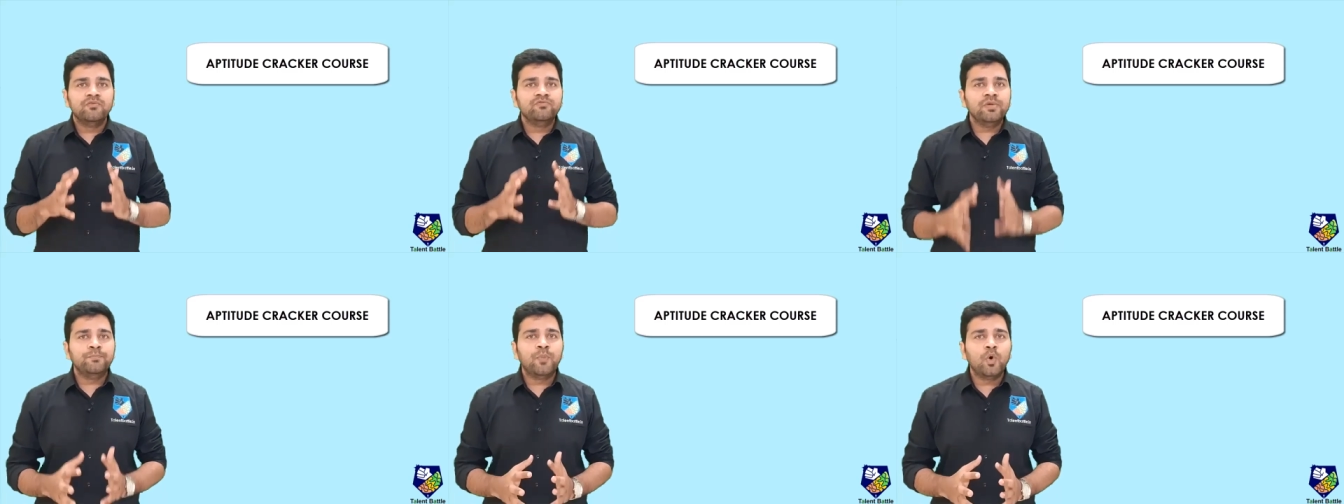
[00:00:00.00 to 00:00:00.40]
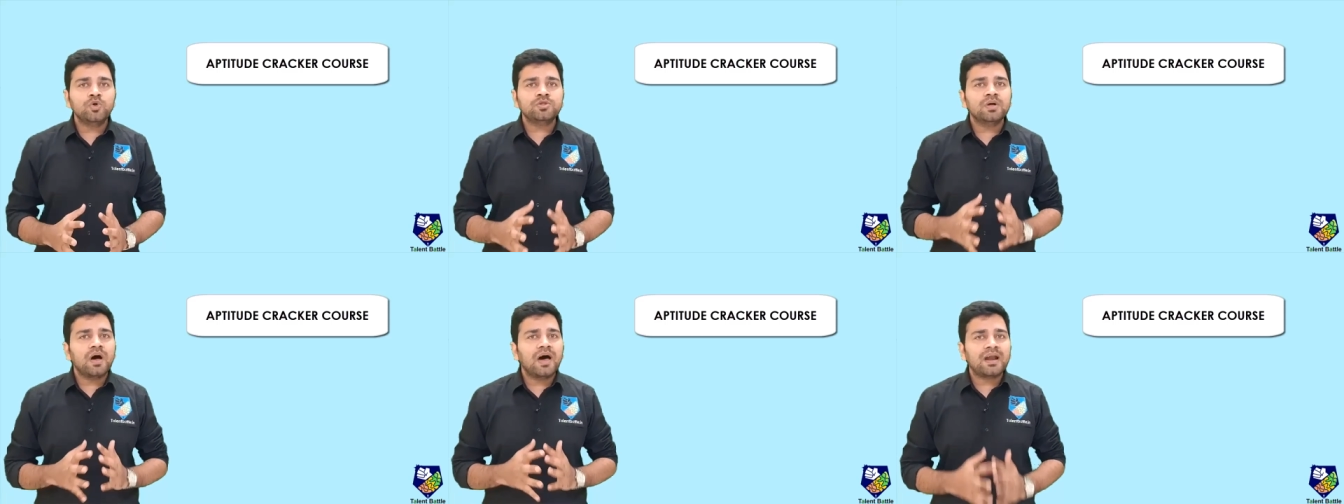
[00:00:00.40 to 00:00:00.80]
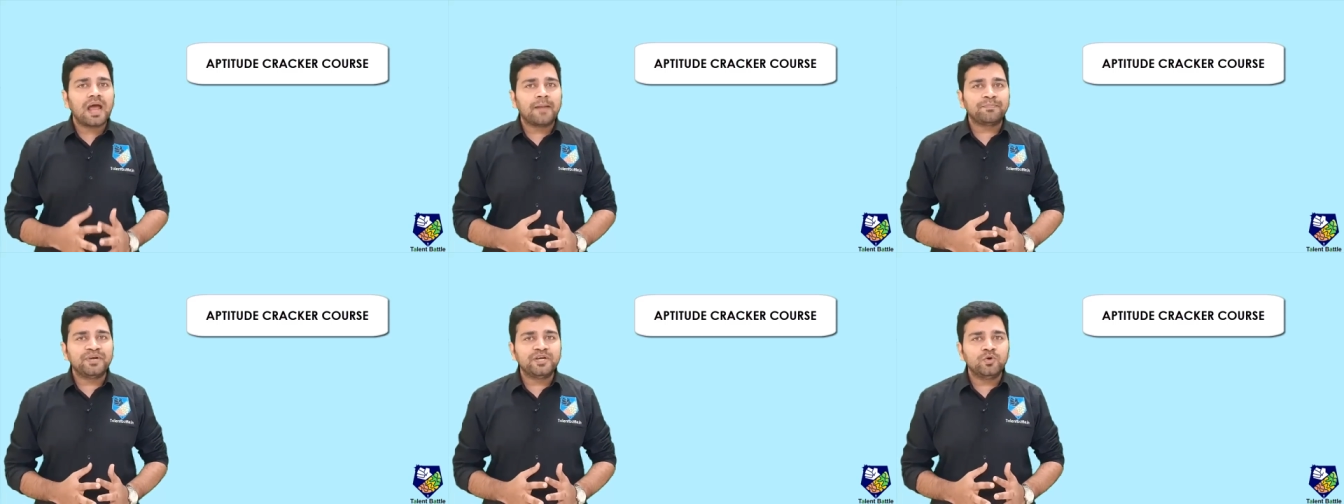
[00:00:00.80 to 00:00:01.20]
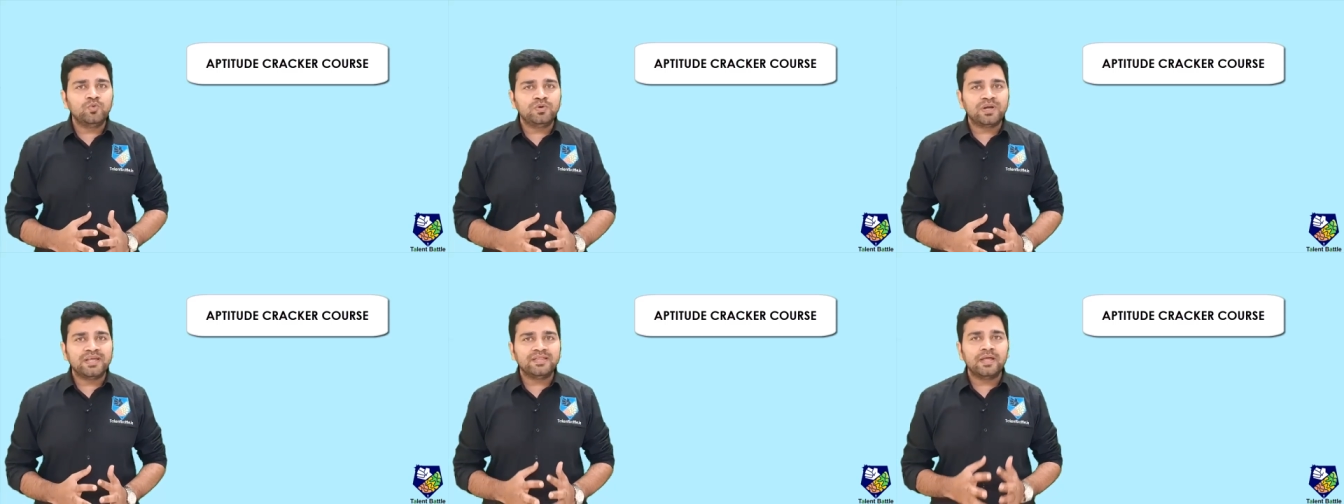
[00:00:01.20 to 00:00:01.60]
We both are
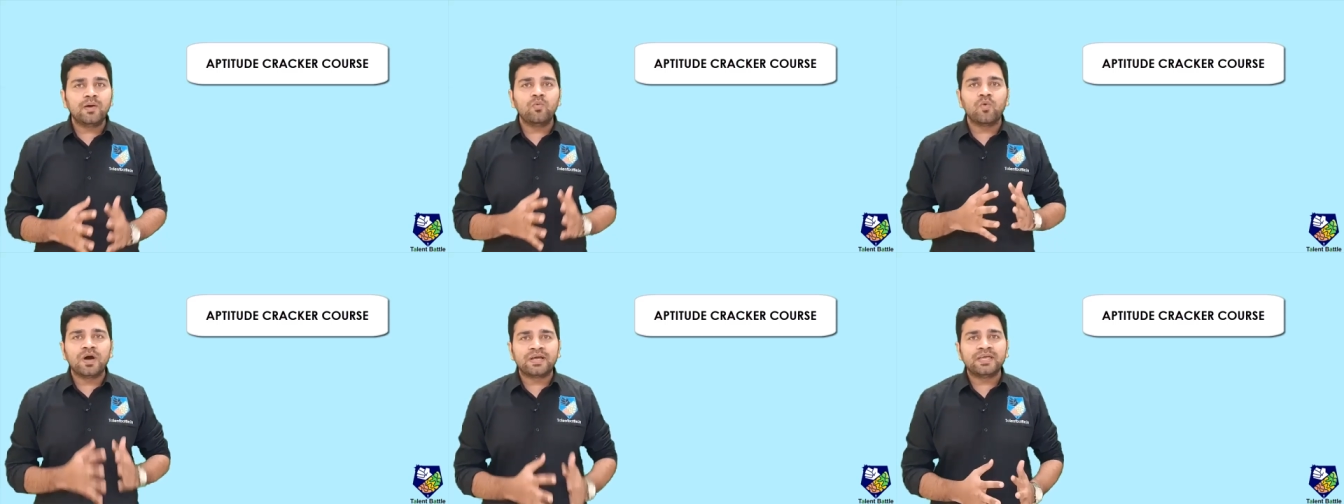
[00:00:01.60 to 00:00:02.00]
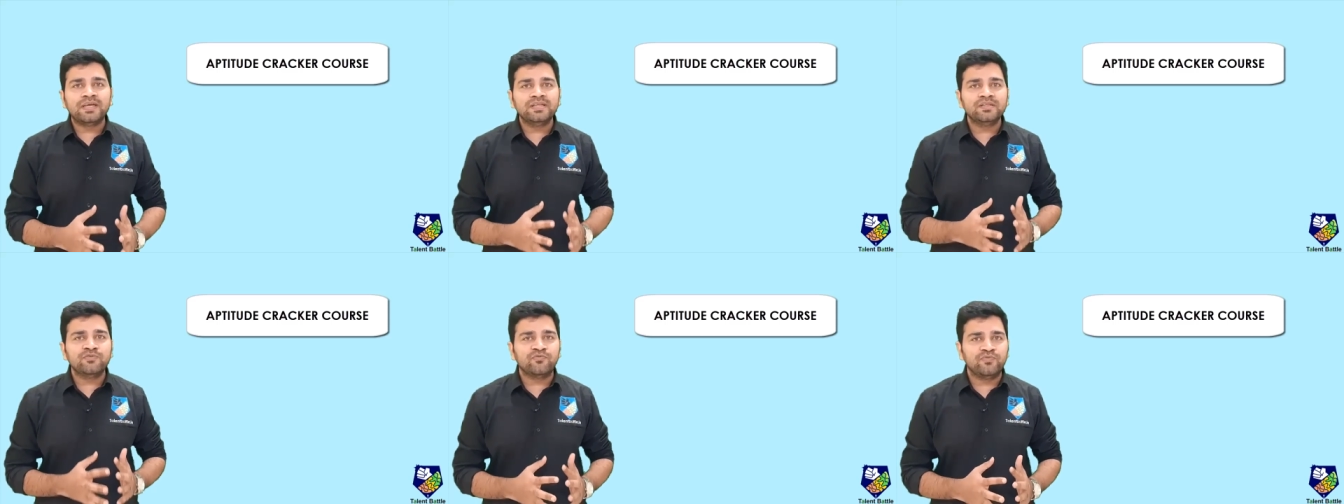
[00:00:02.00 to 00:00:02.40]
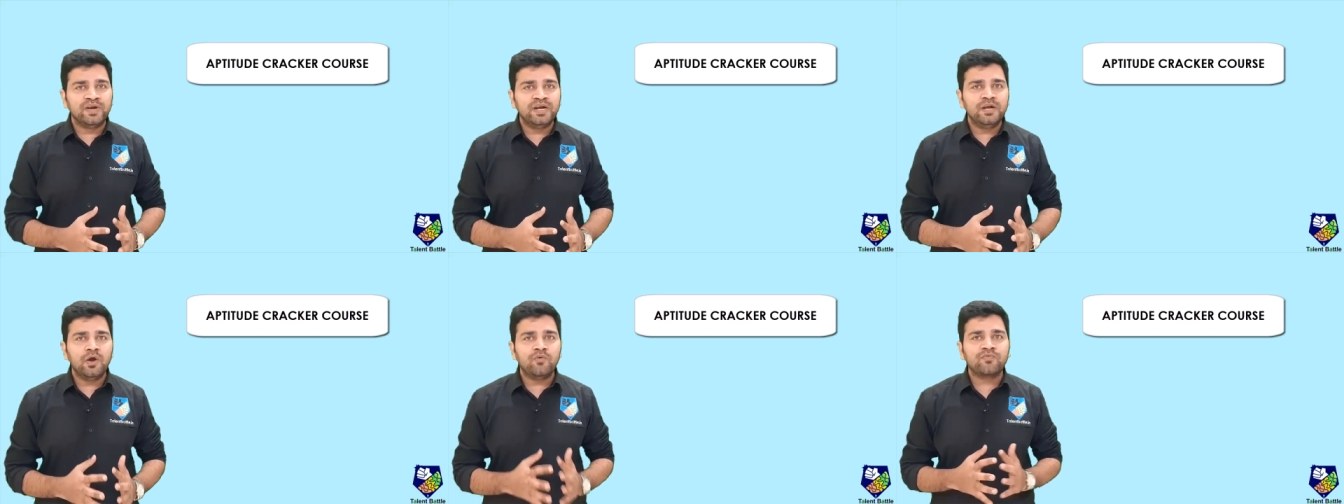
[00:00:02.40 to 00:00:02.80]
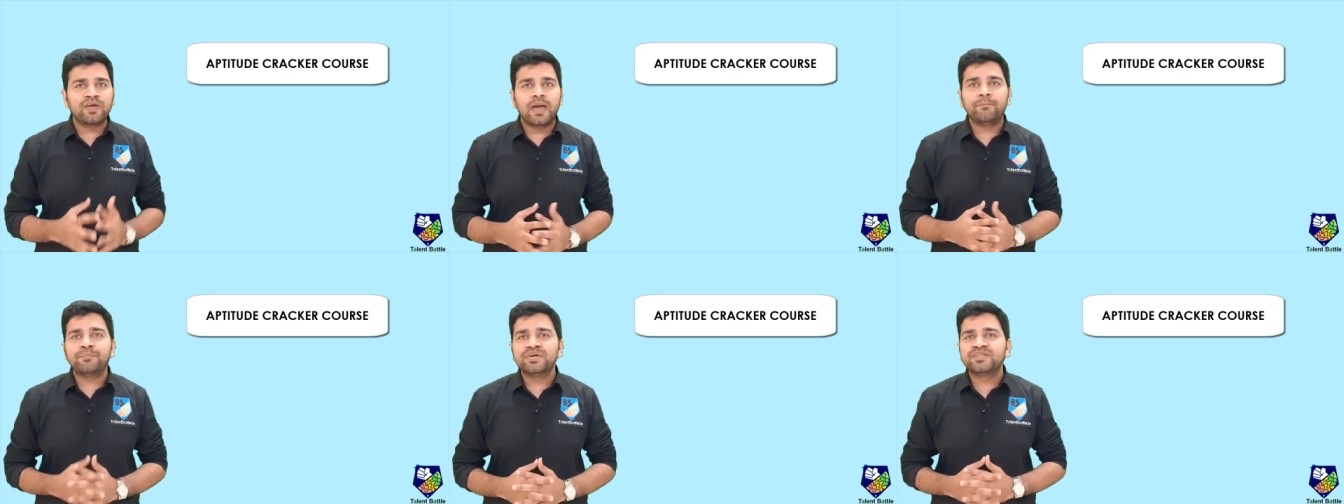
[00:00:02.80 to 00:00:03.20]
aptitude trainer working in the field of
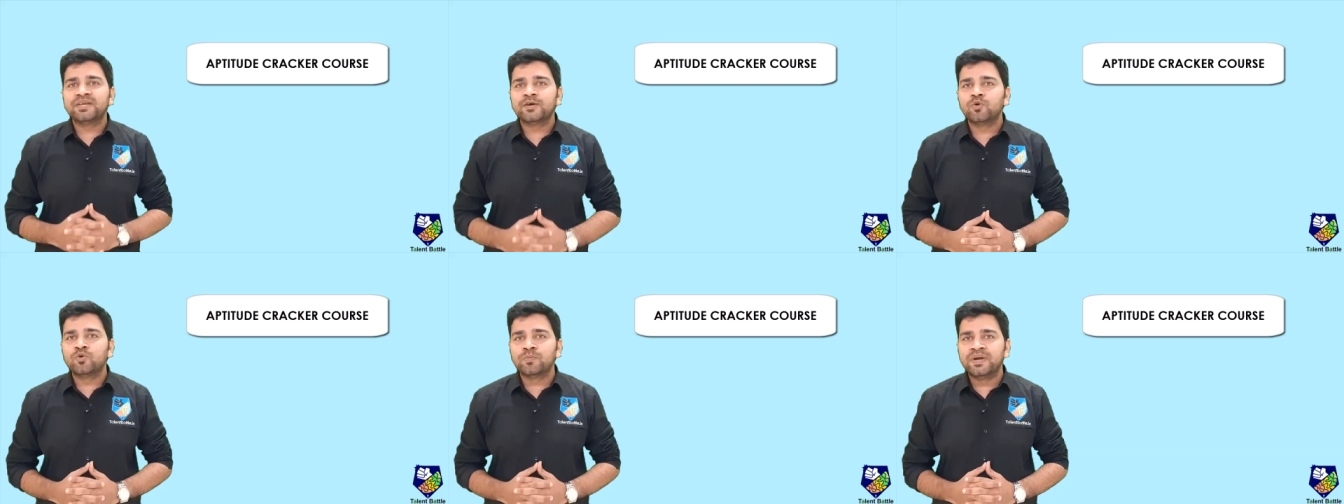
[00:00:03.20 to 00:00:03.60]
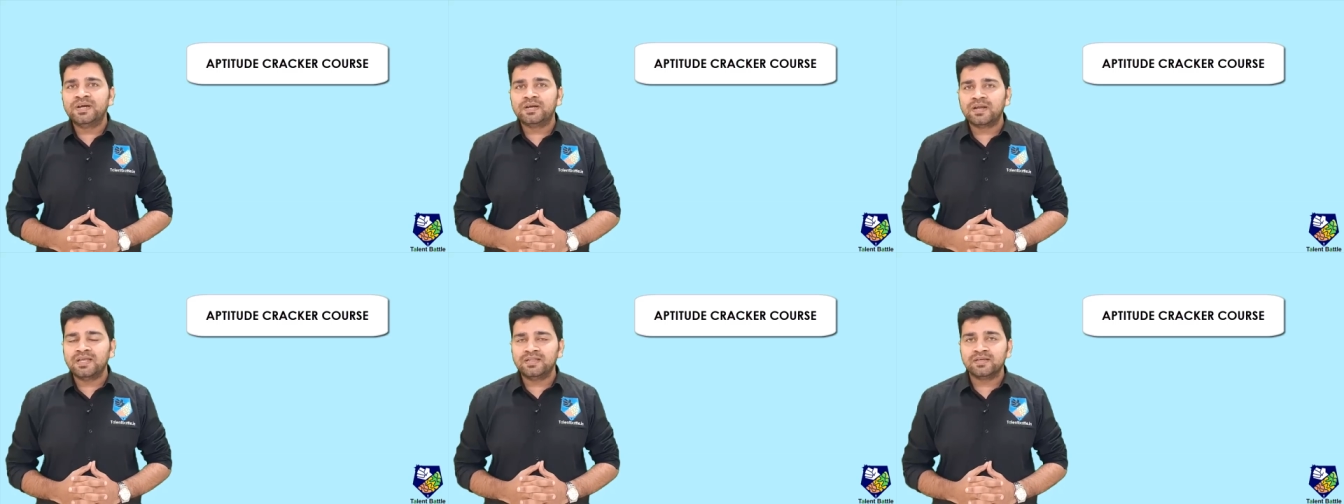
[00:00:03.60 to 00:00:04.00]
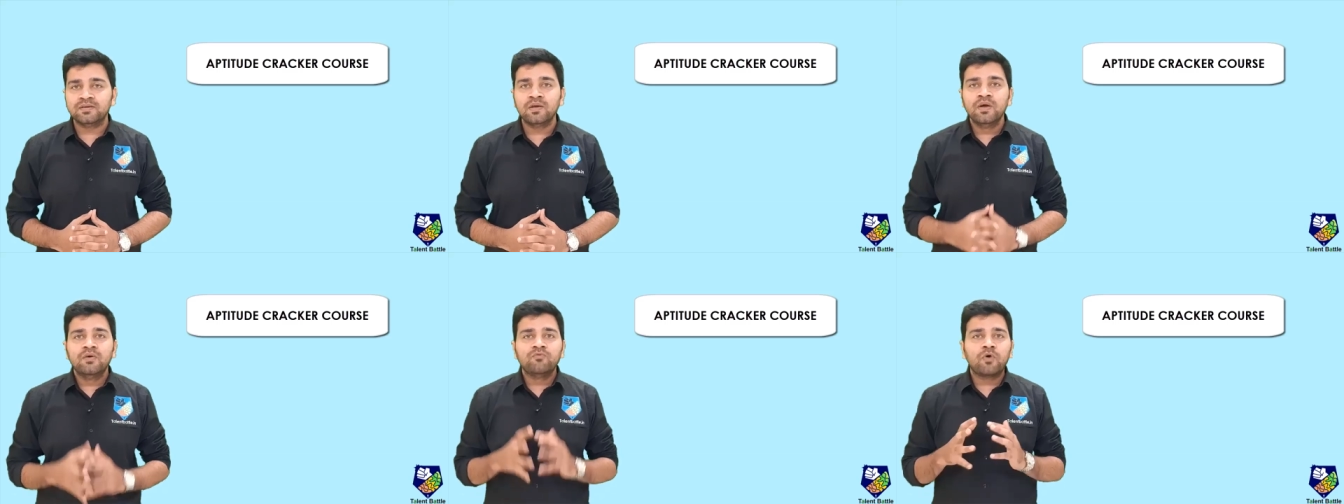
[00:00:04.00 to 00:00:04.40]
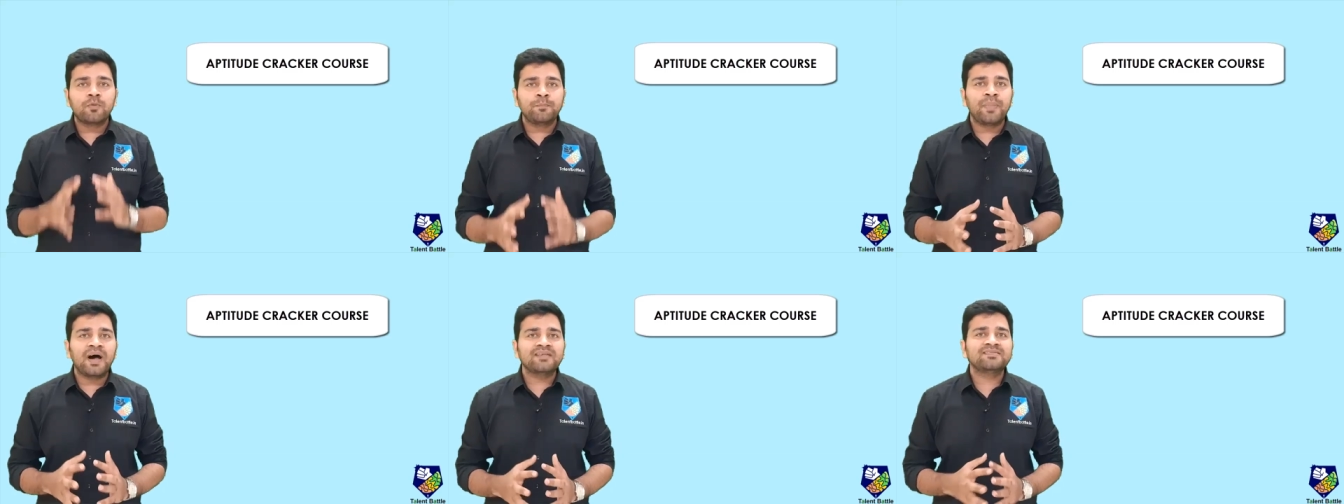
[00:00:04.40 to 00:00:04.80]
campus recruitment training
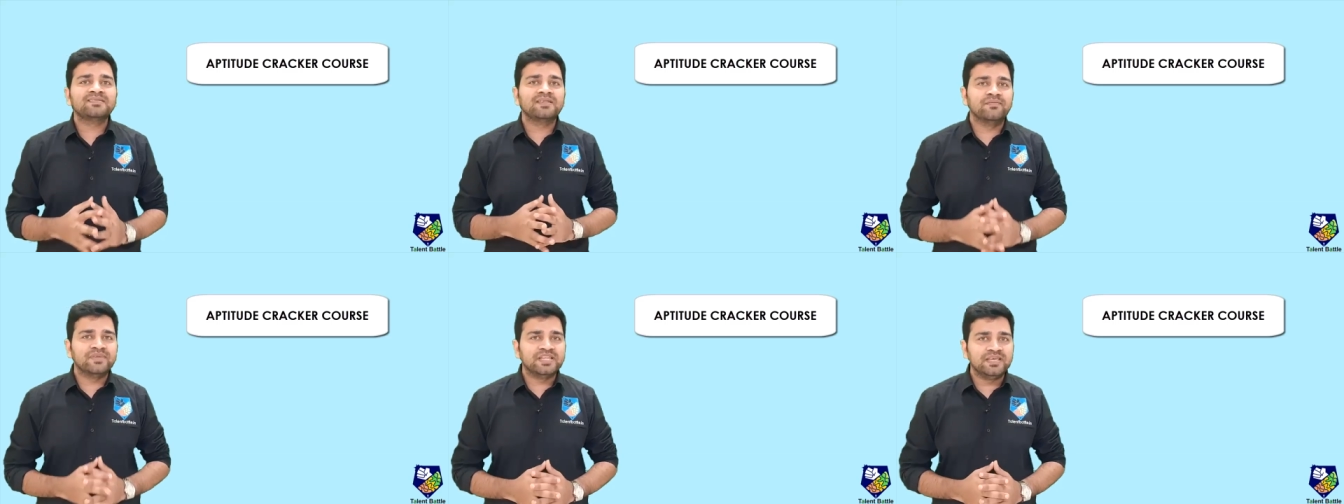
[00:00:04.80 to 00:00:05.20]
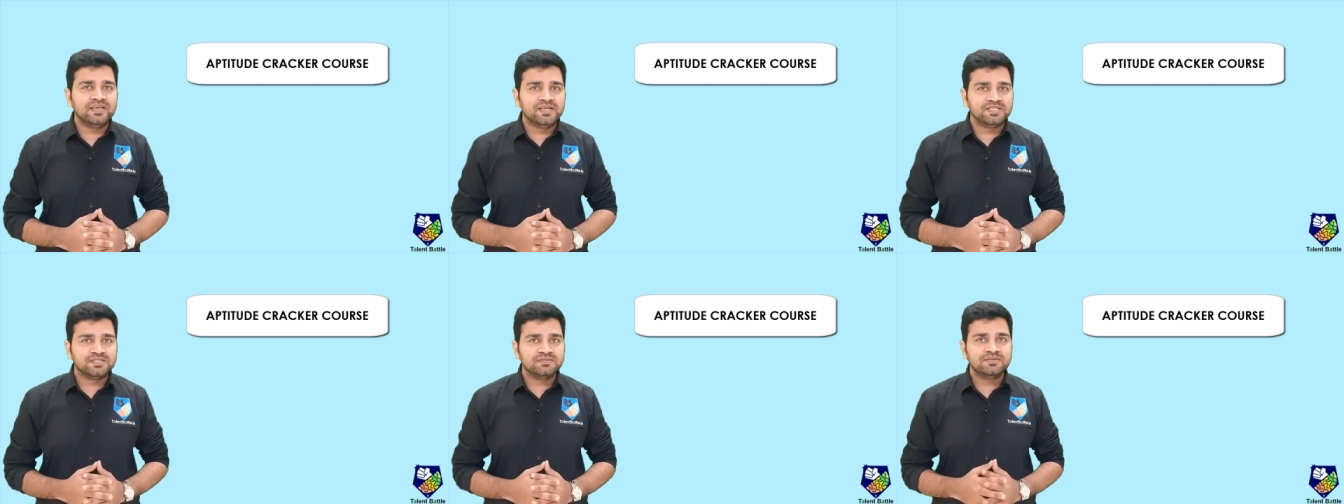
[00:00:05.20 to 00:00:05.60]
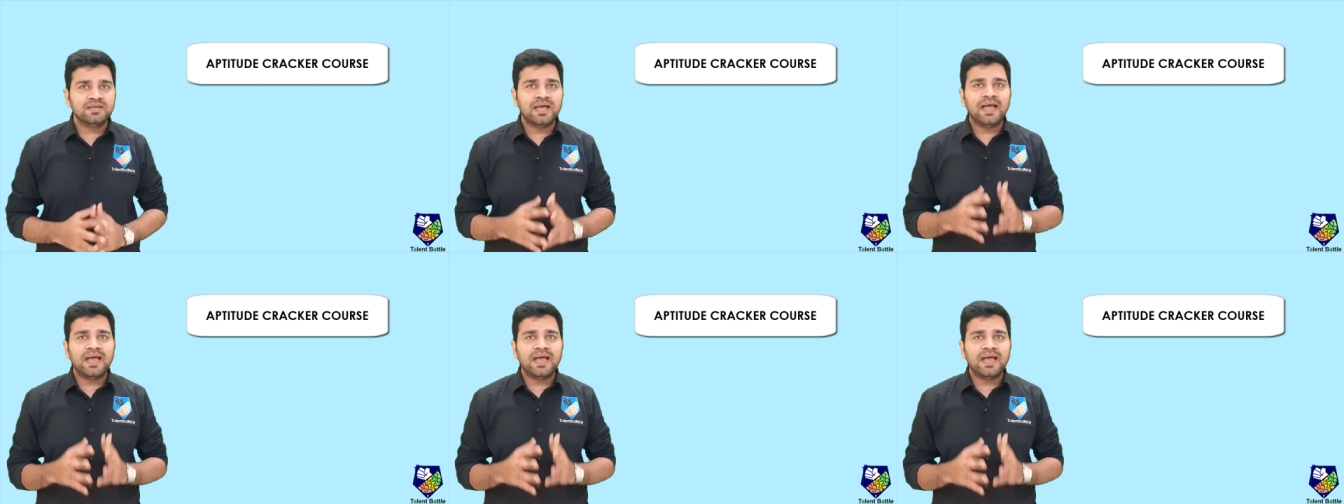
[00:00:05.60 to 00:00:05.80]
for past 7 years